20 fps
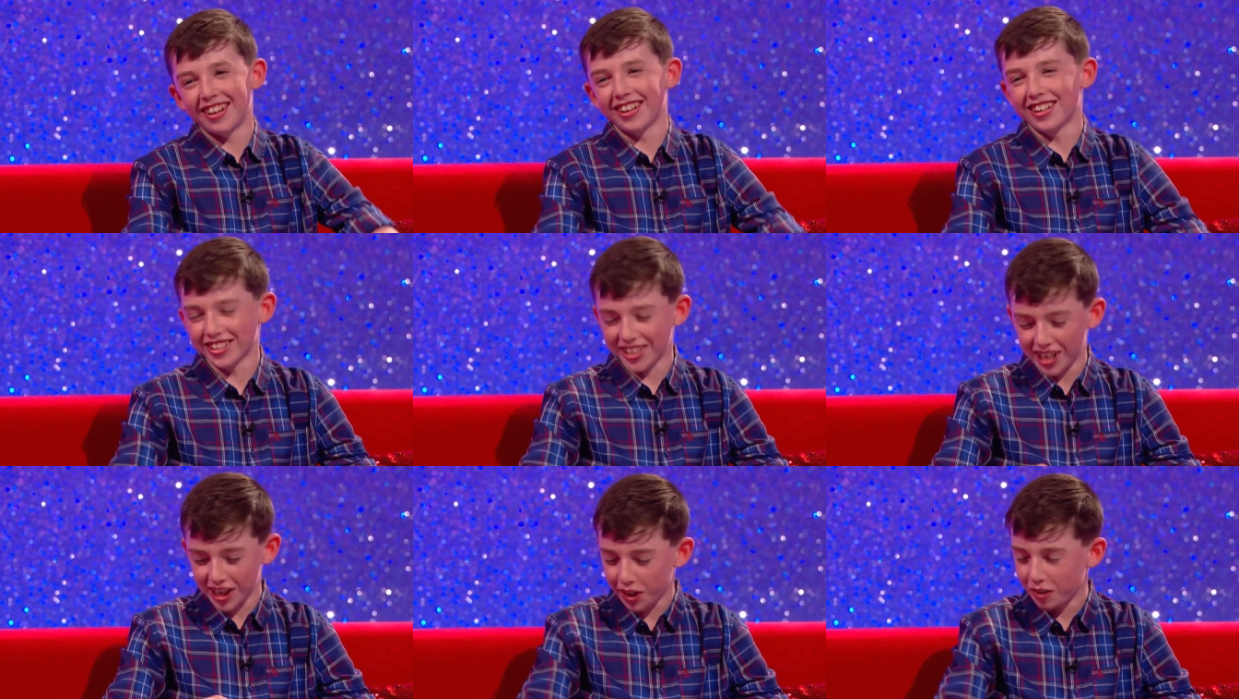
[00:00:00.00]
I
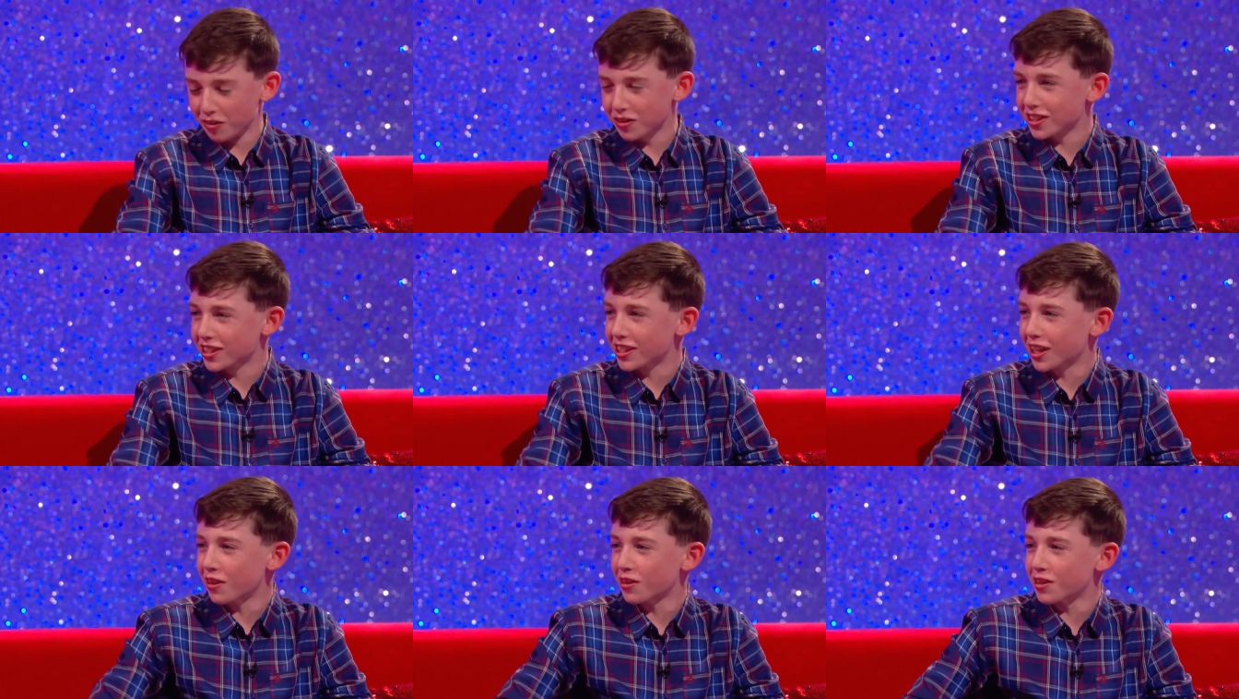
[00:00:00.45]
just love
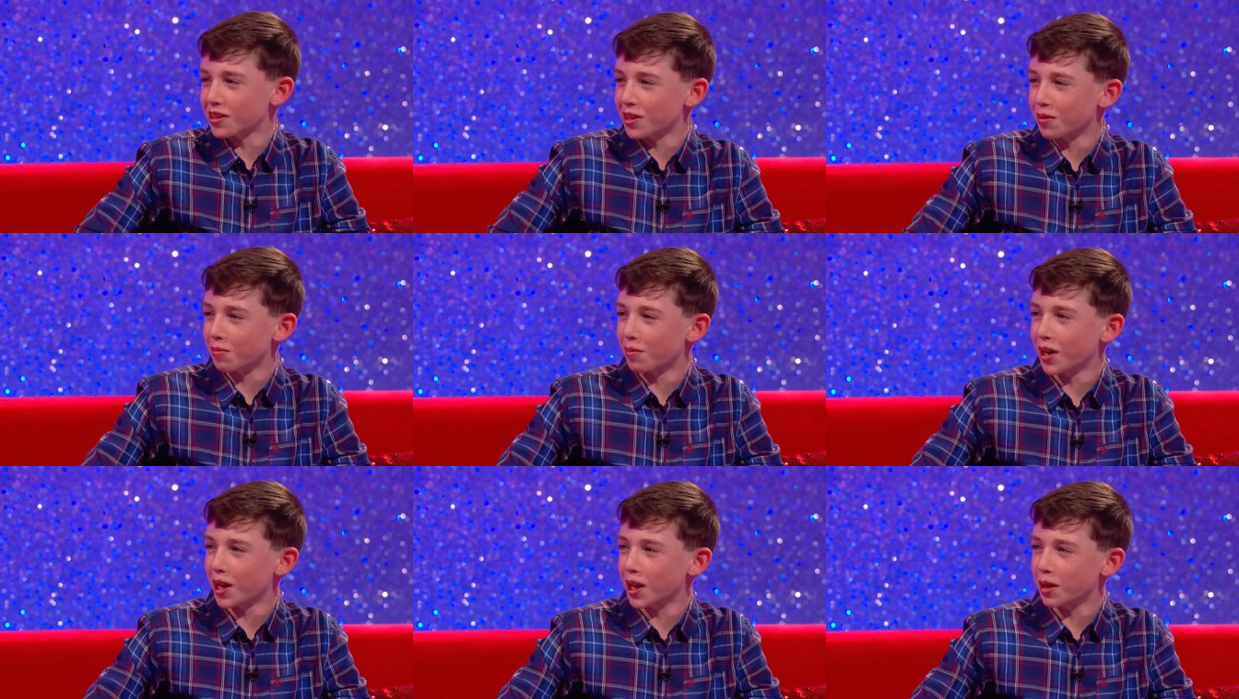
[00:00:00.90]
the sound of
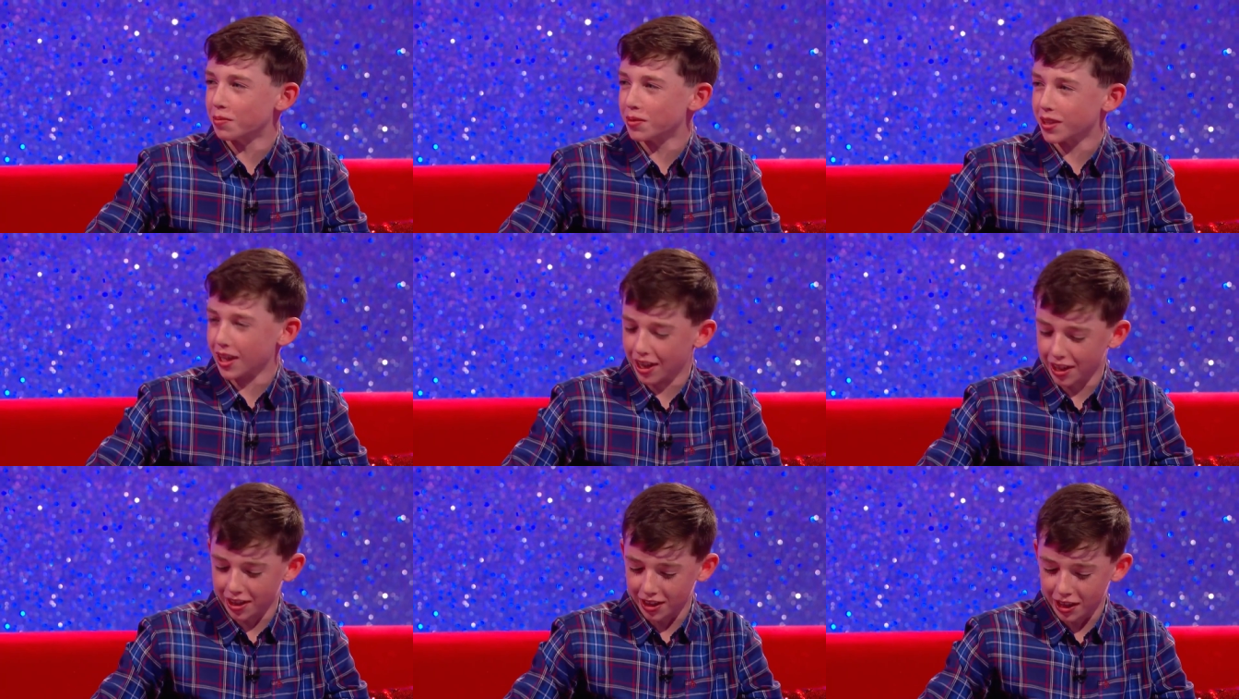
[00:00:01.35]
the
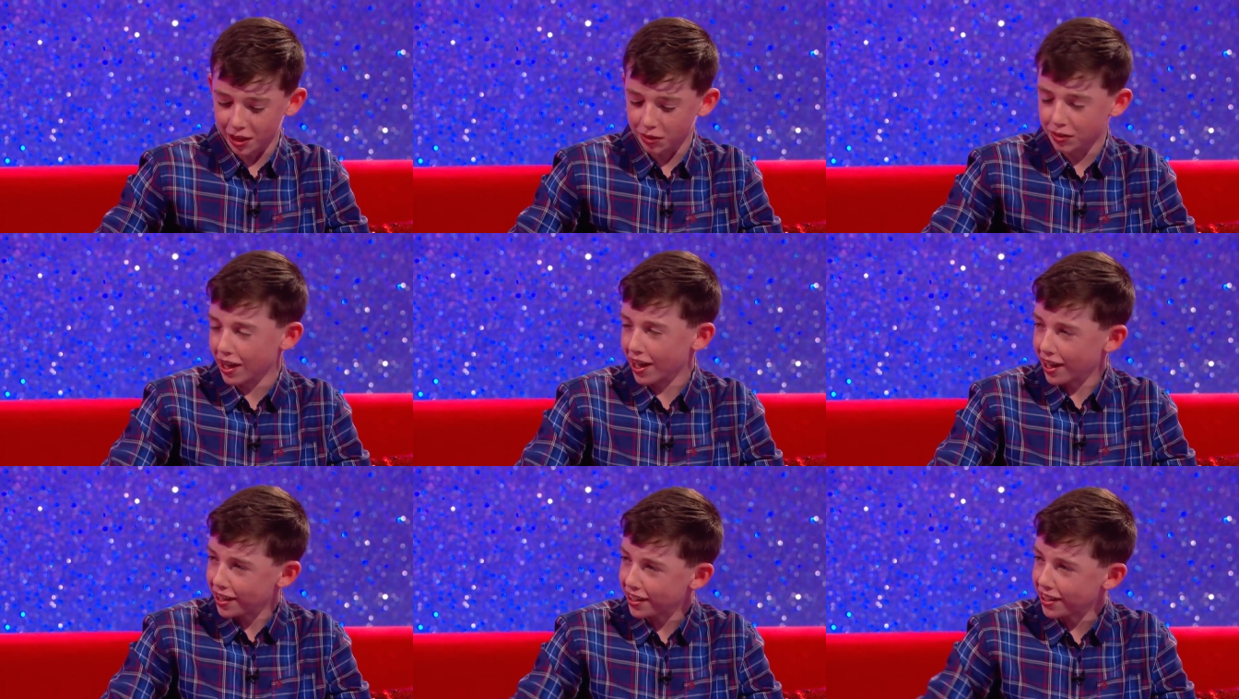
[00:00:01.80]
pipes and how
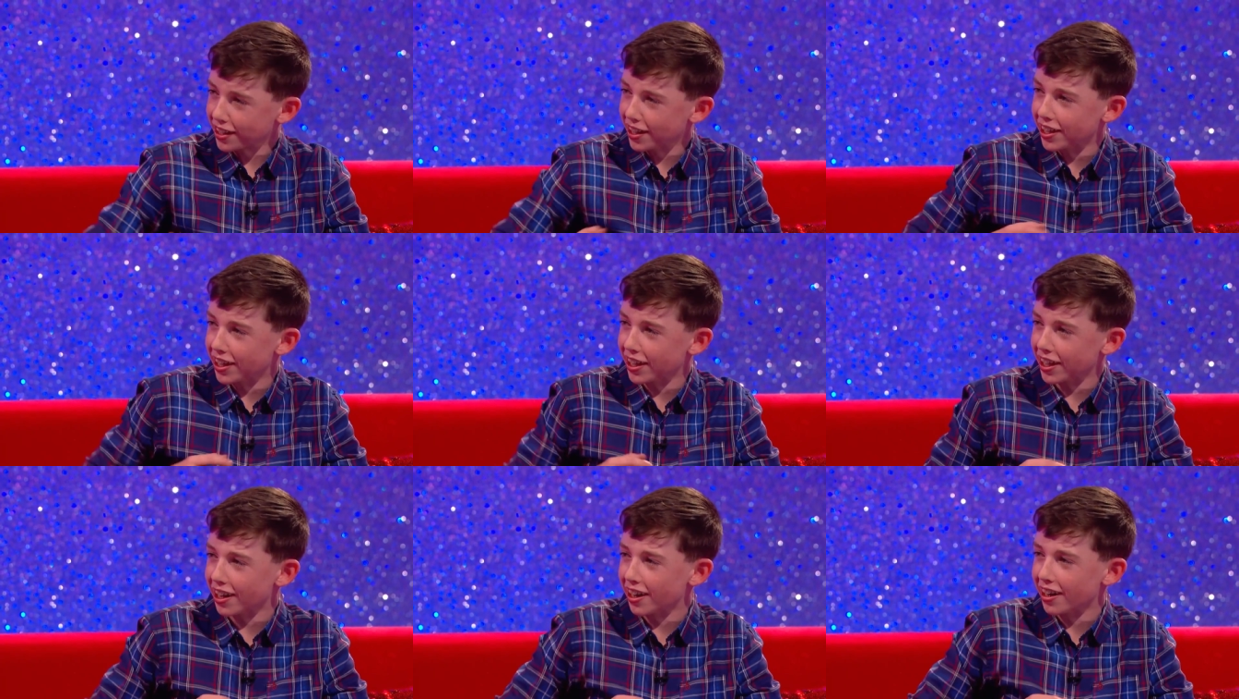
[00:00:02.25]

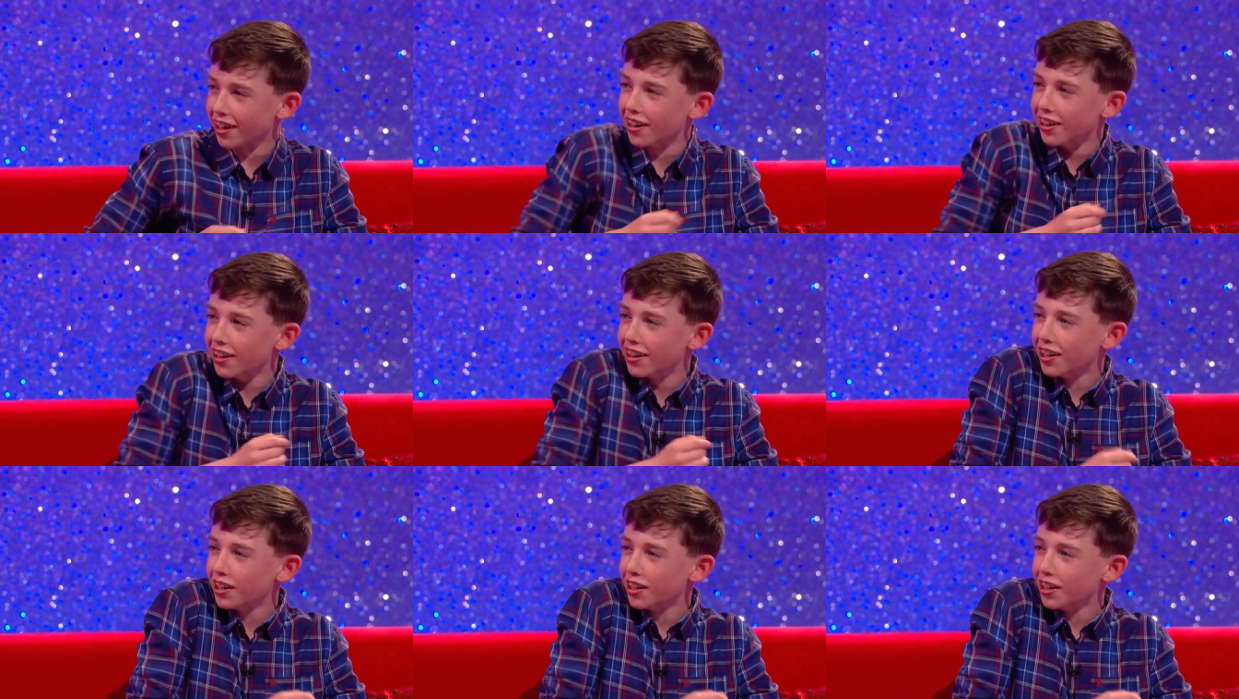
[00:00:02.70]
technical they are